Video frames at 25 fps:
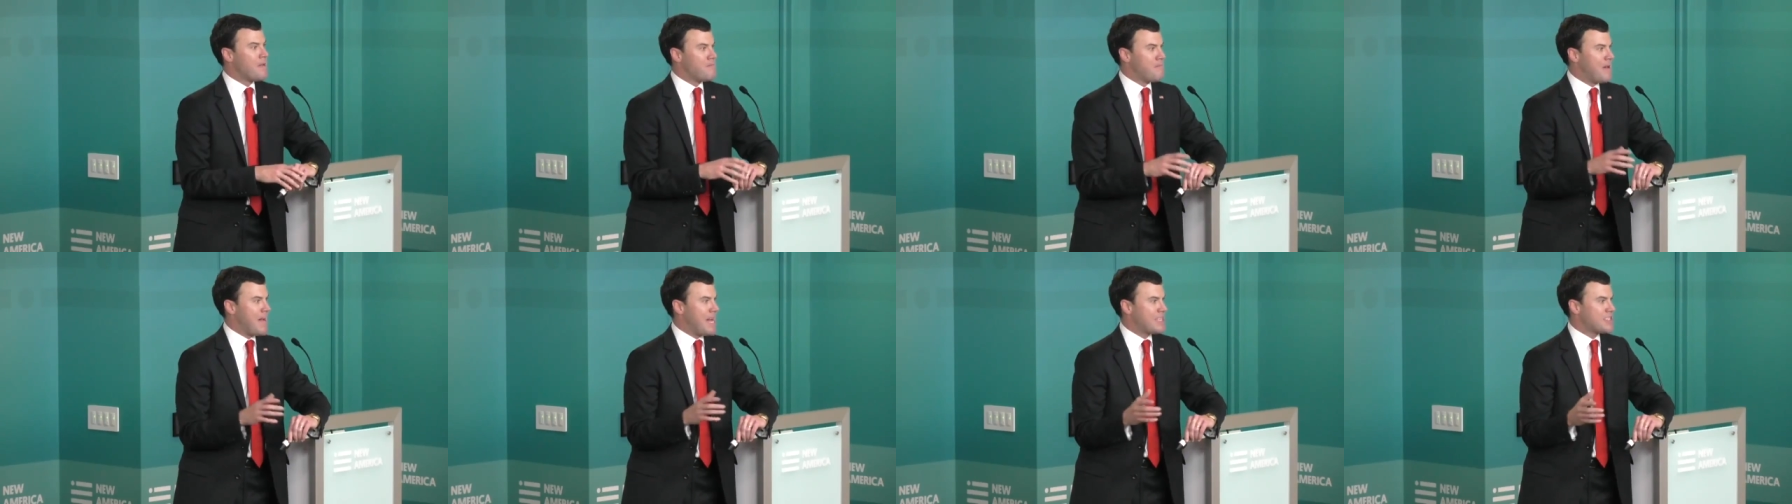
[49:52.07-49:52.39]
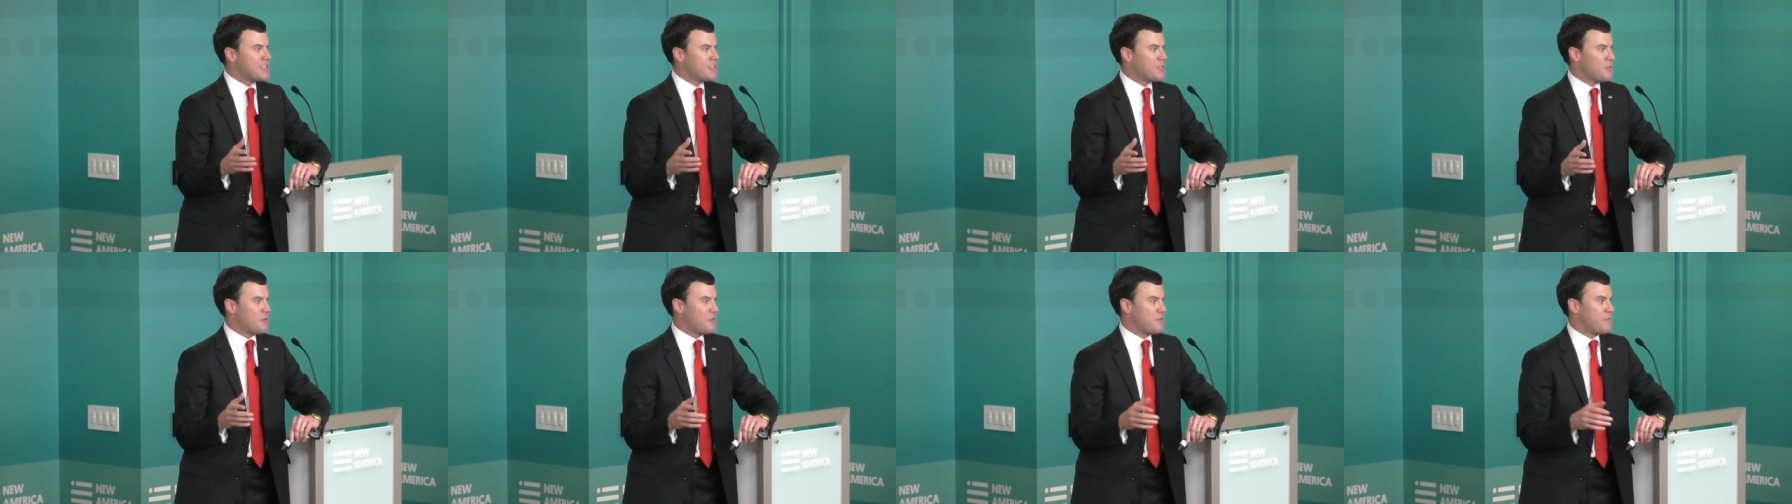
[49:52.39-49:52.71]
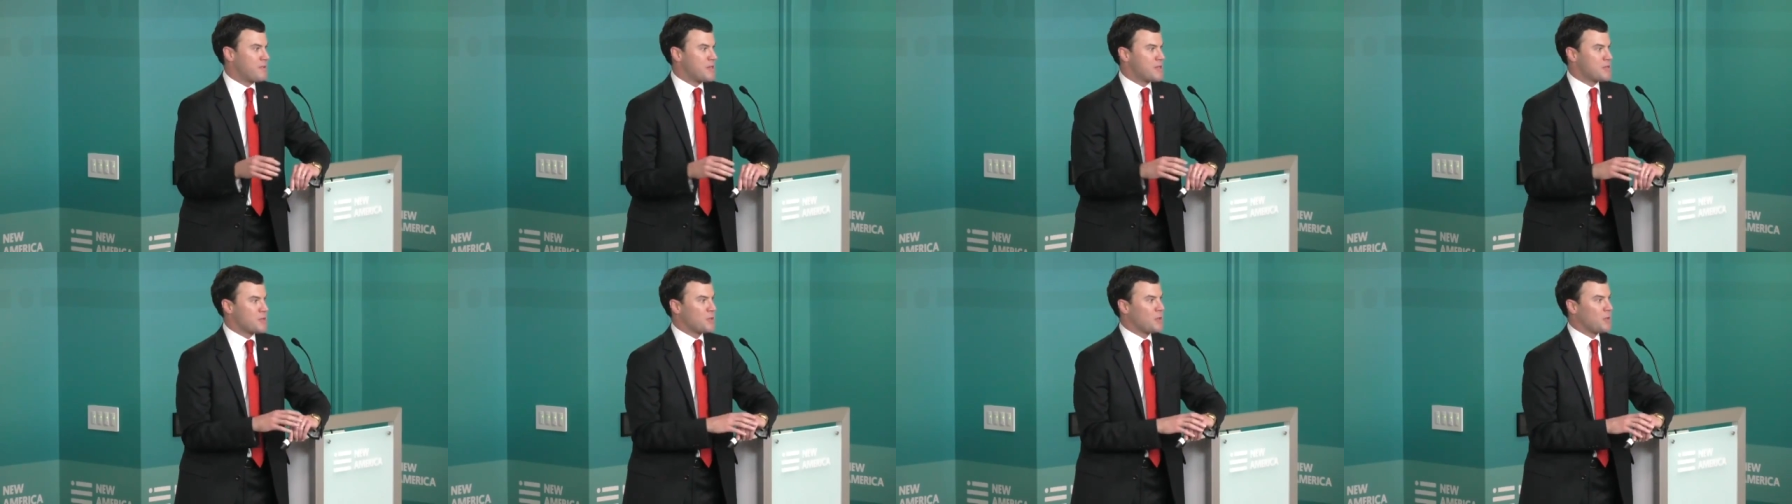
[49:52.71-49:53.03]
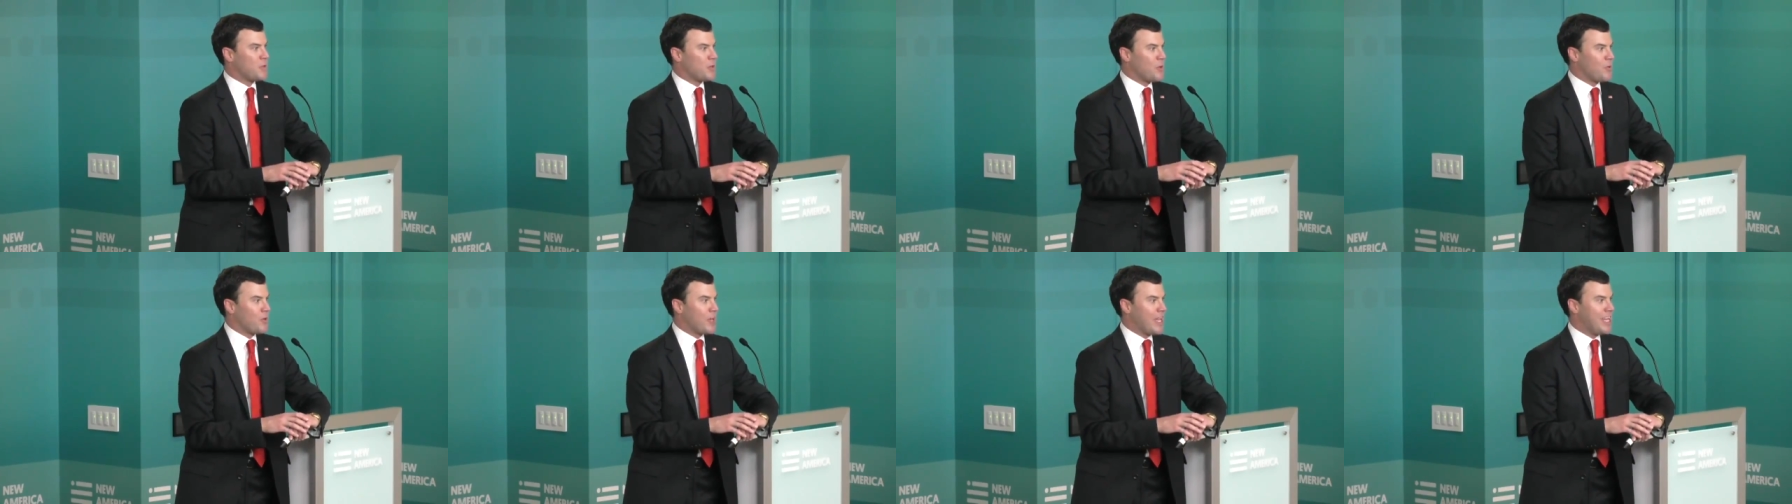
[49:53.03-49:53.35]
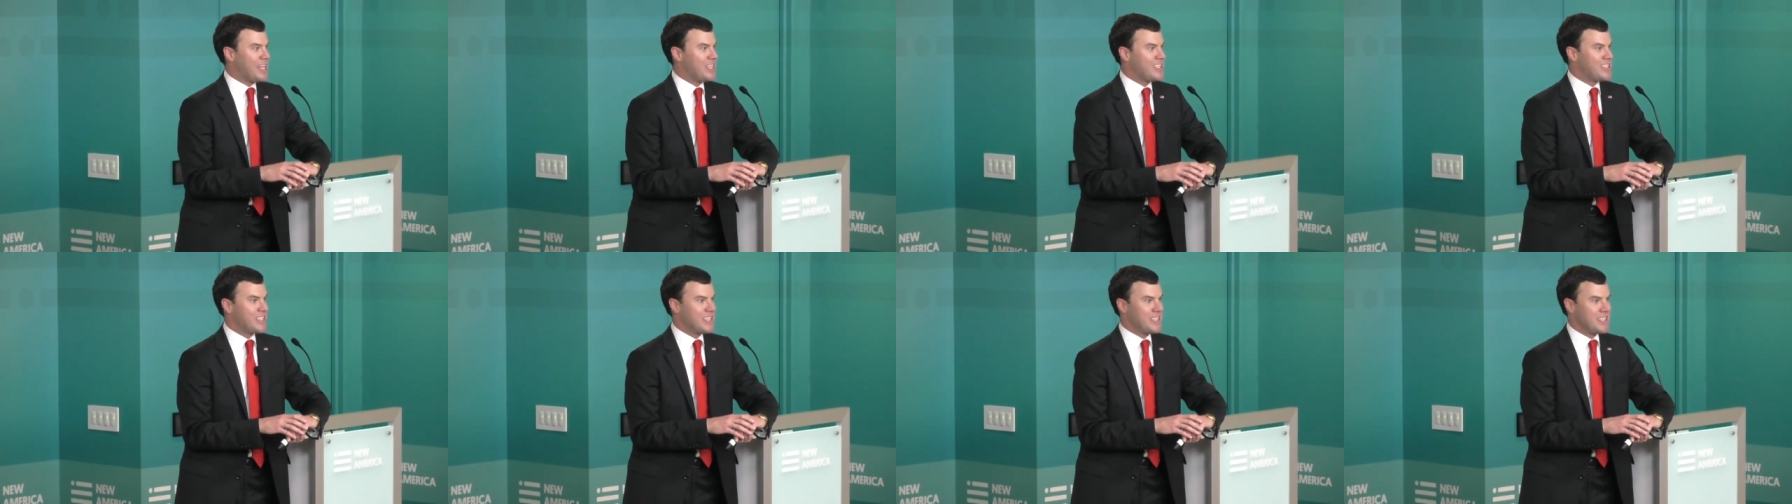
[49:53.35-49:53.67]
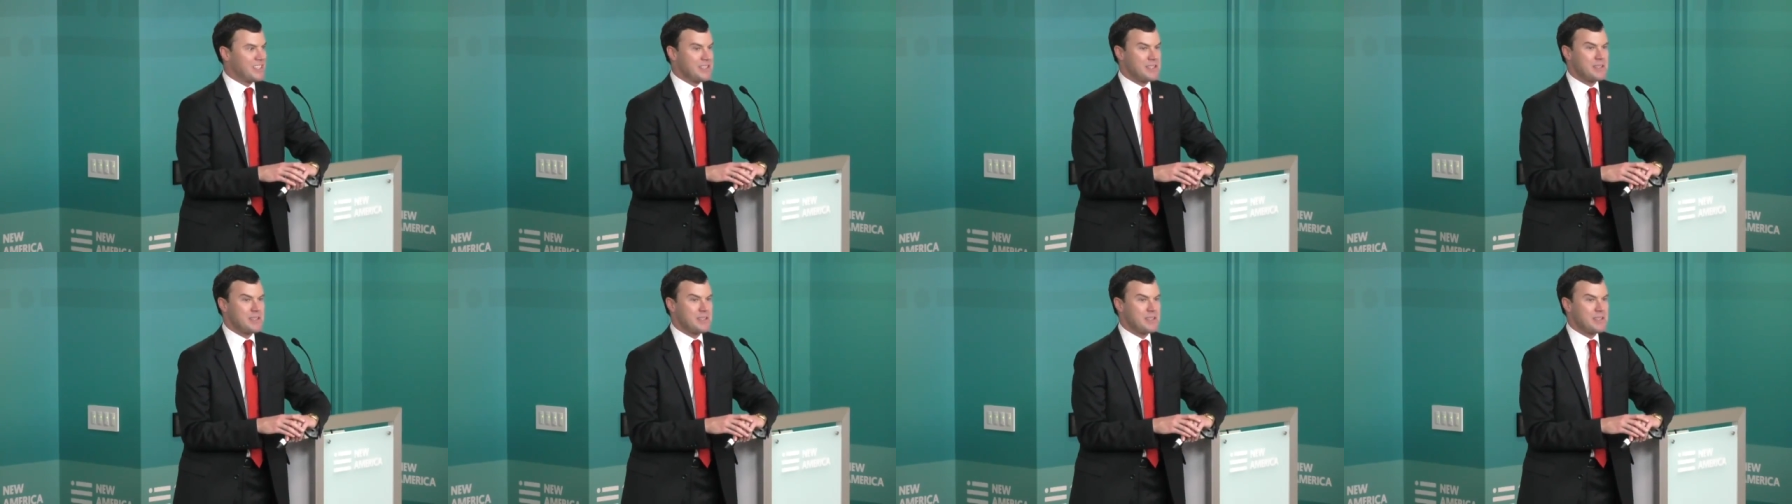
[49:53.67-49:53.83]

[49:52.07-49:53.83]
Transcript: mask their physical location,